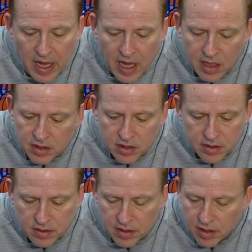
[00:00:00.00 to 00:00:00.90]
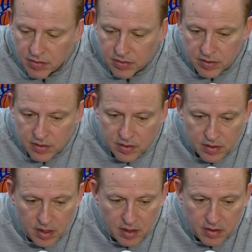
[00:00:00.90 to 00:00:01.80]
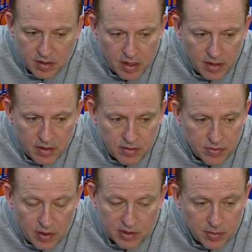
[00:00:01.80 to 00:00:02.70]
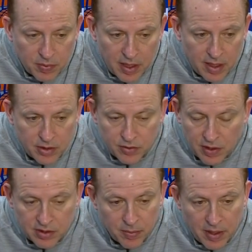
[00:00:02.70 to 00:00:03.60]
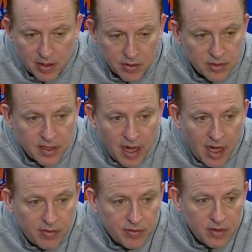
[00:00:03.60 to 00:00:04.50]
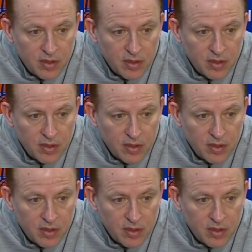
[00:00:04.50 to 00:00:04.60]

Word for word: Yeah, just you know, you, you trust the players, trust the medical staff.